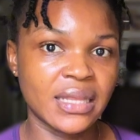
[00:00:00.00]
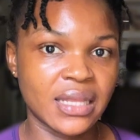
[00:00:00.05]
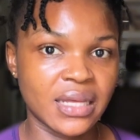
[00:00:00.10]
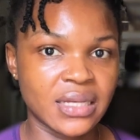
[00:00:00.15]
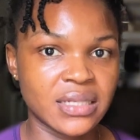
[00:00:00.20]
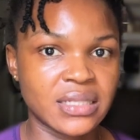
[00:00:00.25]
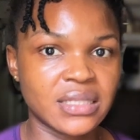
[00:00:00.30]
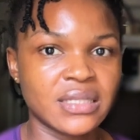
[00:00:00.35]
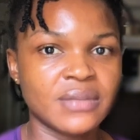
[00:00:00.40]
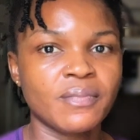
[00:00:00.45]

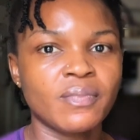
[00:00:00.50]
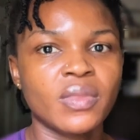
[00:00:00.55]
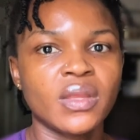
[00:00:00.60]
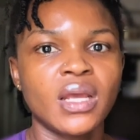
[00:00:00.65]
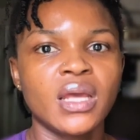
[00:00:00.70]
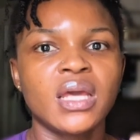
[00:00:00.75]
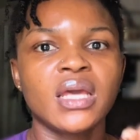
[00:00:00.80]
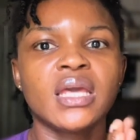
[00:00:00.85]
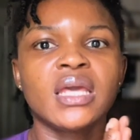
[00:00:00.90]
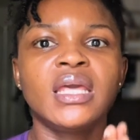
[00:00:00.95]
this.
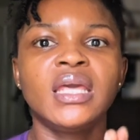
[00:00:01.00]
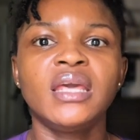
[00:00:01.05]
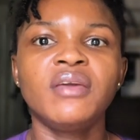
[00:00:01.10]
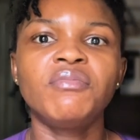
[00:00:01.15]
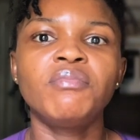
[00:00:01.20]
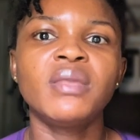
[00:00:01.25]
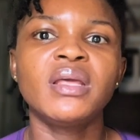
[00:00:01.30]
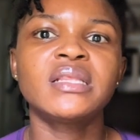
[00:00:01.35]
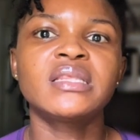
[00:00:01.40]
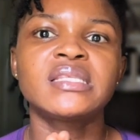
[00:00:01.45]
Give
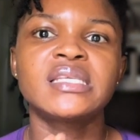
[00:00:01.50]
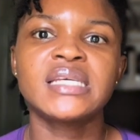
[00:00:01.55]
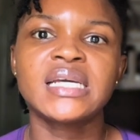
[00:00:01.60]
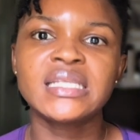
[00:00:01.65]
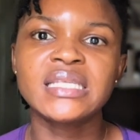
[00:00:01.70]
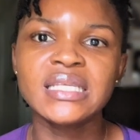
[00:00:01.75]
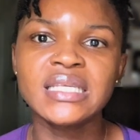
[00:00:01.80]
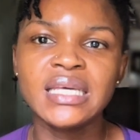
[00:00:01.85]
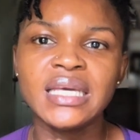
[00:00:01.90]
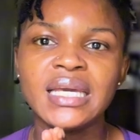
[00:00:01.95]
me
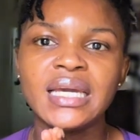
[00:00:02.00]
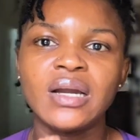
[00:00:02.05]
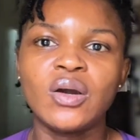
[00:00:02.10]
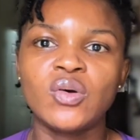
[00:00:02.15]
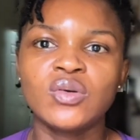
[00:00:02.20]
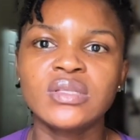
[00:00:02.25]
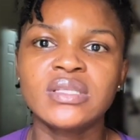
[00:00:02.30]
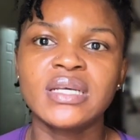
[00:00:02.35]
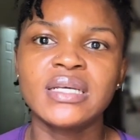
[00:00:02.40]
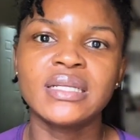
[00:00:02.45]
30
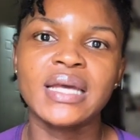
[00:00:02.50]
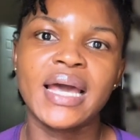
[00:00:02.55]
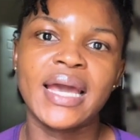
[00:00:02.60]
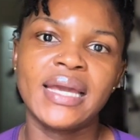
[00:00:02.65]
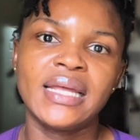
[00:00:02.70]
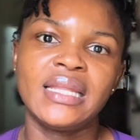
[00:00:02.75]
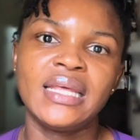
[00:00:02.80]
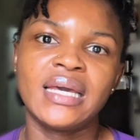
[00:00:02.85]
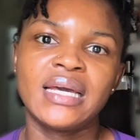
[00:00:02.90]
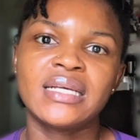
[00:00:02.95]
content
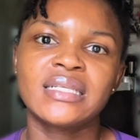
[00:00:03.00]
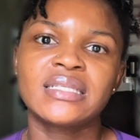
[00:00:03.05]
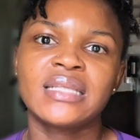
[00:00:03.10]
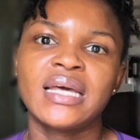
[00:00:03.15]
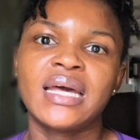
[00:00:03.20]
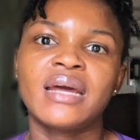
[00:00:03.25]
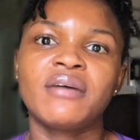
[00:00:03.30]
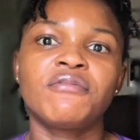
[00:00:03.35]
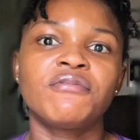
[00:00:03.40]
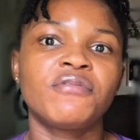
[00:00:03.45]
ideas
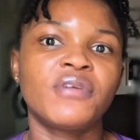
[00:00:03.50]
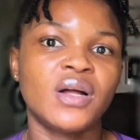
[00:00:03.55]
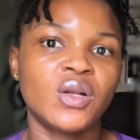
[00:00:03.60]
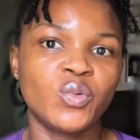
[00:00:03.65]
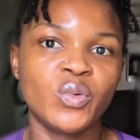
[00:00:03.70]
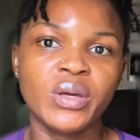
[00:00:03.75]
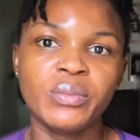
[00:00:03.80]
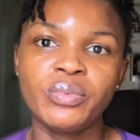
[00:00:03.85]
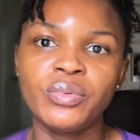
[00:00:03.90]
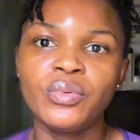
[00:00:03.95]
that are
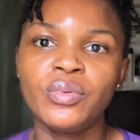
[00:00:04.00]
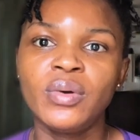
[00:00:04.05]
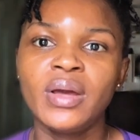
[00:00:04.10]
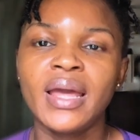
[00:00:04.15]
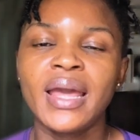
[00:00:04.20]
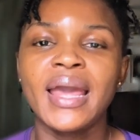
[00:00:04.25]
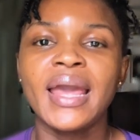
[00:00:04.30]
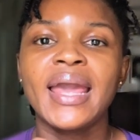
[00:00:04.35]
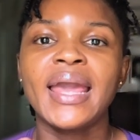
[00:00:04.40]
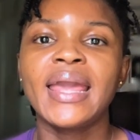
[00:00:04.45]
valuable,
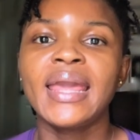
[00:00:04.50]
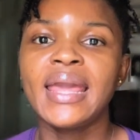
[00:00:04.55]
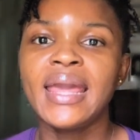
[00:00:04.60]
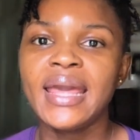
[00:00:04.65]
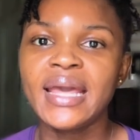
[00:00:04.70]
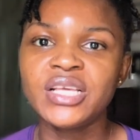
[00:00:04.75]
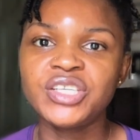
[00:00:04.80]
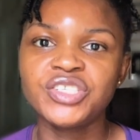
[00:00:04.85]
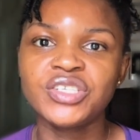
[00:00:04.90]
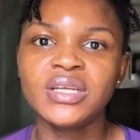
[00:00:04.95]

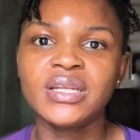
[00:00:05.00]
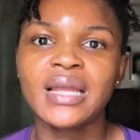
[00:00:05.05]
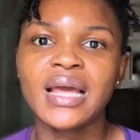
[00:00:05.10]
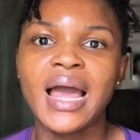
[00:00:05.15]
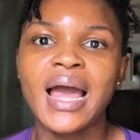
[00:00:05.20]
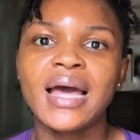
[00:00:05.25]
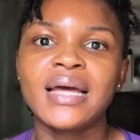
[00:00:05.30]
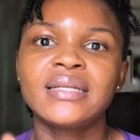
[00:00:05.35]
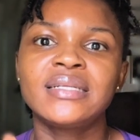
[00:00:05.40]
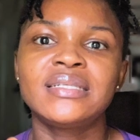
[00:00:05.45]
engaging,
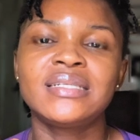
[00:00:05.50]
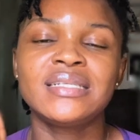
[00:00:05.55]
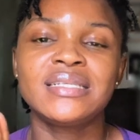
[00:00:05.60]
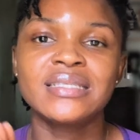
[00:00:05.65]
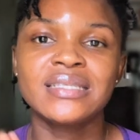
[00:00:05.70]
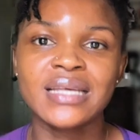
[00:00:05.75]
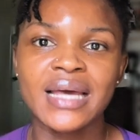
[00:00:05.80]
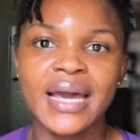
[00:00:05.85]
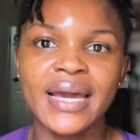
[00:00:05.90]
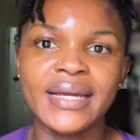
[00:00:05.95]
and
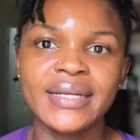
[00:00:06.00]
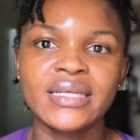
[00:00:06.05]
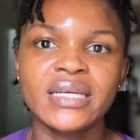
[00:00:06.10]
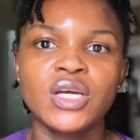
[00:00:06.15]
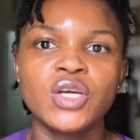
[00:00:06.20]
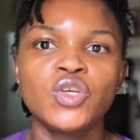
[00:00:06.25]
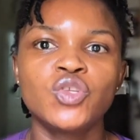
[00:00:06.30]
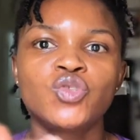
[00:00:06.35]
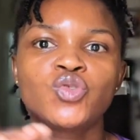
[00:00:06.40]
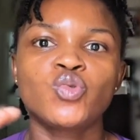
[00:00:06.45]
designed
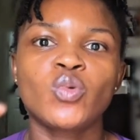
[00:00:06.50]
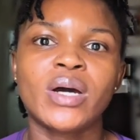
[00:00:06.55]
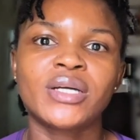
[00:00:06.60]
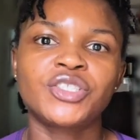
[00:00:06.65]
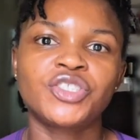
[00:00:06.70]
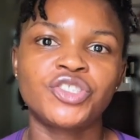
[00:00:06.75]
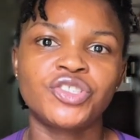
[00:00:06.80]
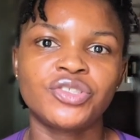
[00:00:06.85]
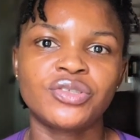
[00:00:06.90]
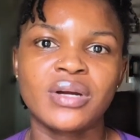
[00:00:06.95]
to
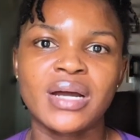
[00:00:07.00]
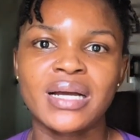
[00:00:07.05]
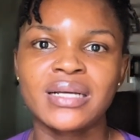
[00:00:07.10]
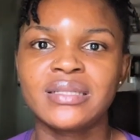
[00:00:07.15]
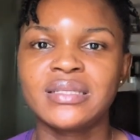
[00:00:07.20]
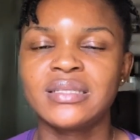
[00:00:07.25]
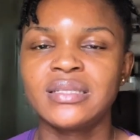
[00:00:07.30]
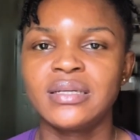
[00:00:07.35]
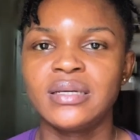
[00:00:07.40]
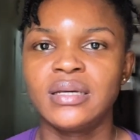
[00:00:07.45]

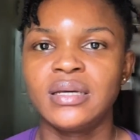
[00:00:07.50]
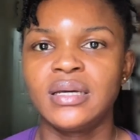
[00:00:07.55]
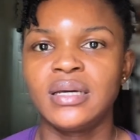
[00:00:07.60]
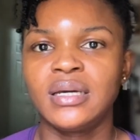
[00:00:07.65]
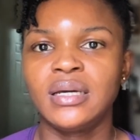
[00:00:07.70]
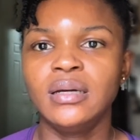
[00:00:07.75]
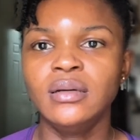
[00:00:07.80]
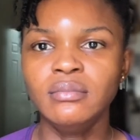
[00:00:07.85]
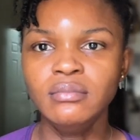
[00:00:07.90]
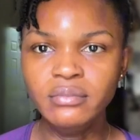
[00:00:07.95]
attract
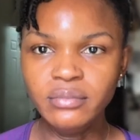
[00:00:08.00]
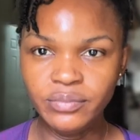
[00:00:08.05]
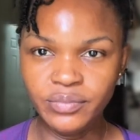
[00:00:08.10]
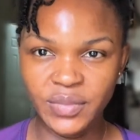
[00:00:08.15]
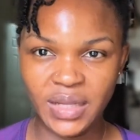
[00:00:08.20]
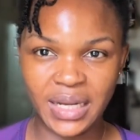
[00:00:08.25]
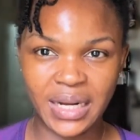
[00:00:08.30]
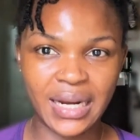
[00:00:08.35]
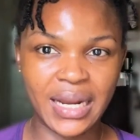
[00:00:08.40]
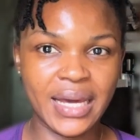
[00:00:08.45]

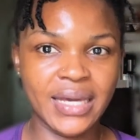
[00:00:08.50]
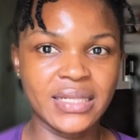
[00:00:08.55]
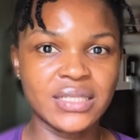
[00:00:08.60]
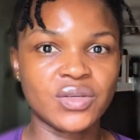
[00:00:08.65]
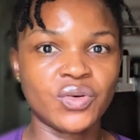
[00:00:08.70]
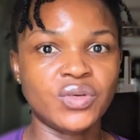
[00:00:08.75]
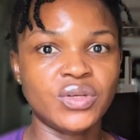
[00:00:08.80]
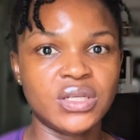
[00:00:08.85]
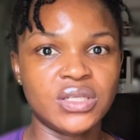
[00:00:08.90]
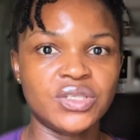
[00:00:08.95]
clients
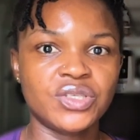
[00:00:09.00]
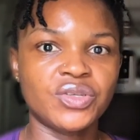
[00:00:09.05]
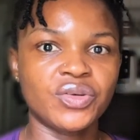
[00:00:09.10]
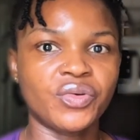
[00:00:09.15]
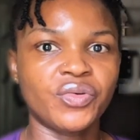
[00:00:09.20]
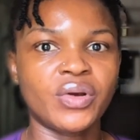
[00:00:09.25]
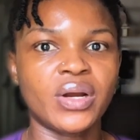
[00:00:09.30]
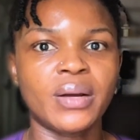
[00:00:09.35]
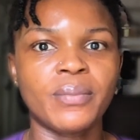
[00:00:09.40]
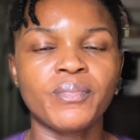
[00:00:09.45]
on
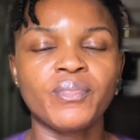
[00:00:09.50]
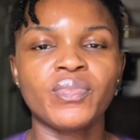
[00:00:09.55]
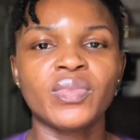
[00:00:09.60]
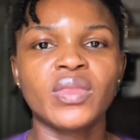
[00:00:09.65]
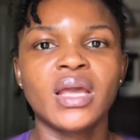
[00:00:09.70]
Instagram.